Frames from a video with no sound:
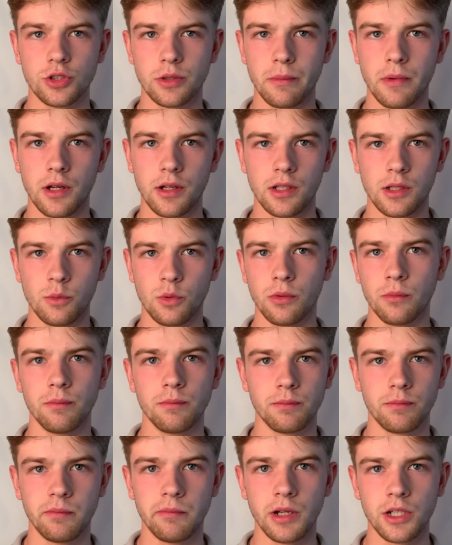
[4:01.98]
money. It wouldn't
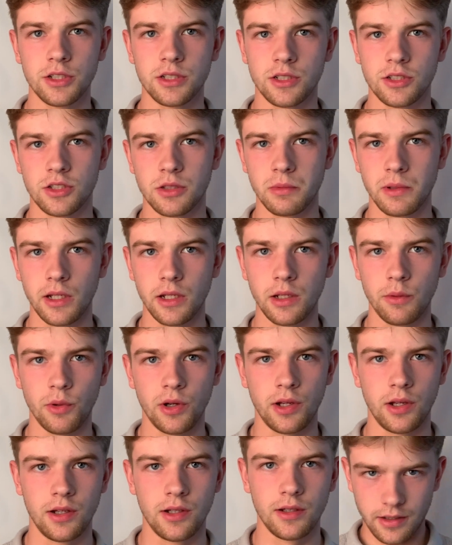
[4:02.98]
make sense to me anyway.
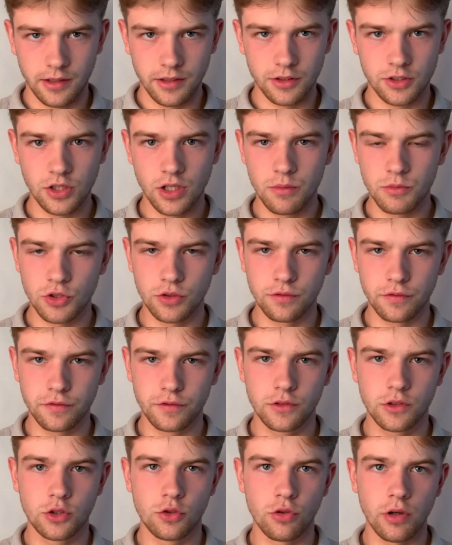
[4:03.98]
In terms of
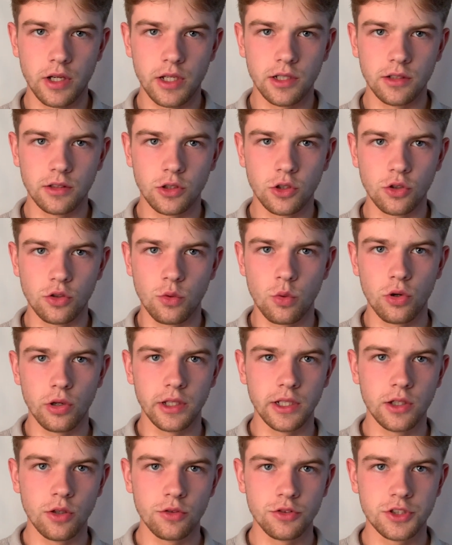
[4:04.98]
creating good quality
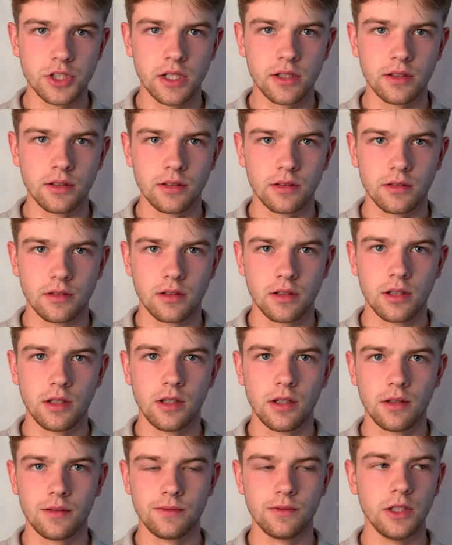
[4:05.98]
content,
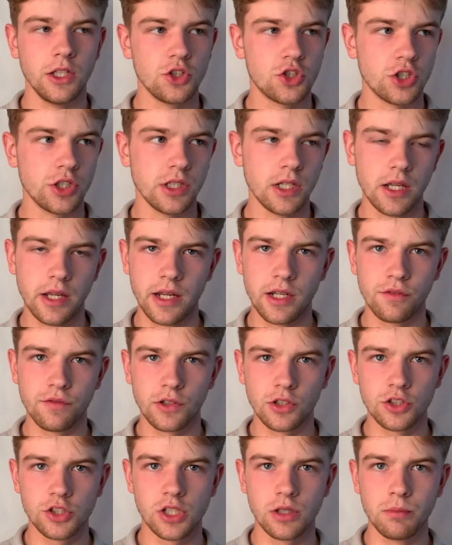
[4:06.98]
literally anything
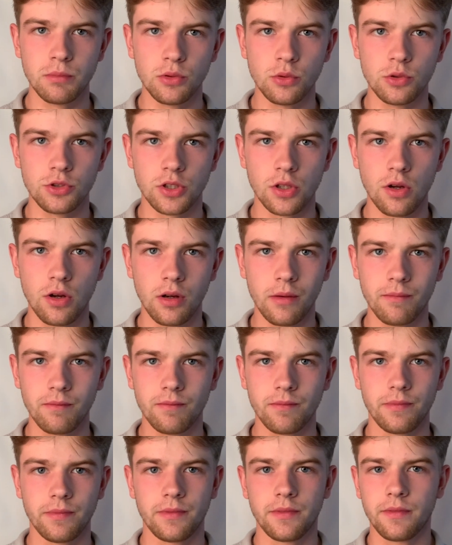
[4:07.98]
as simple as like
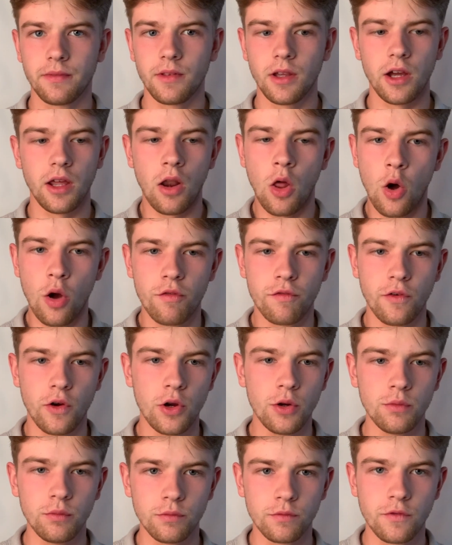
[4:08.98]
an
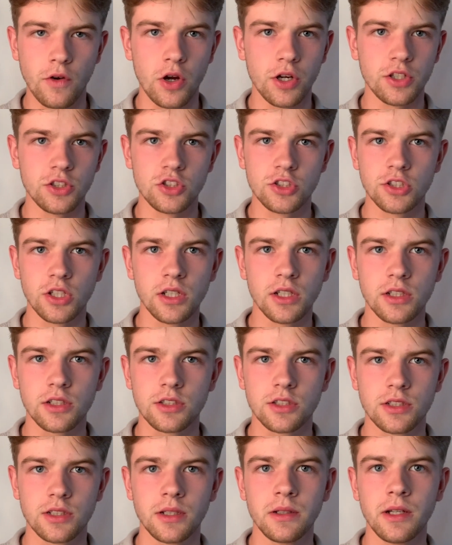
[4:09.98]
iPhone fucking
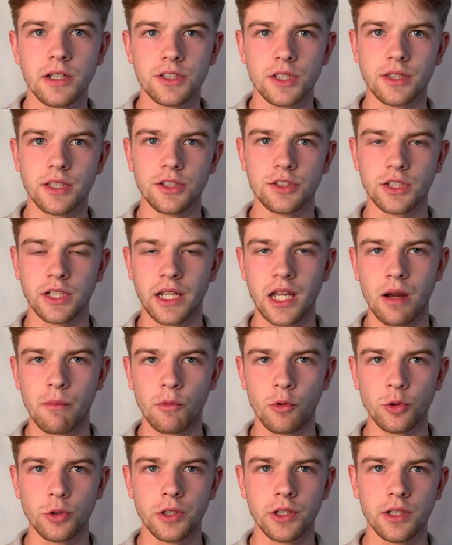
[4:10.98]
6 has a decent
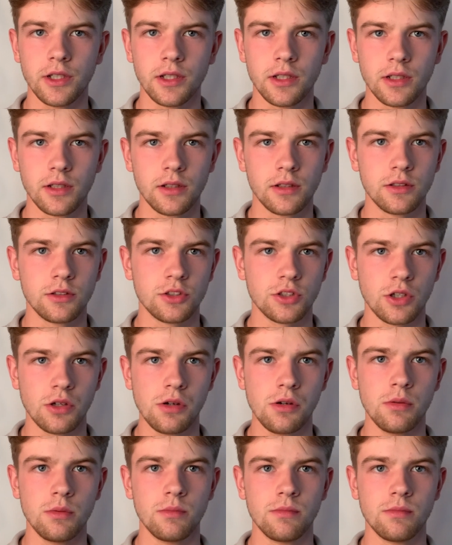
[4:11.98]
camera on it. So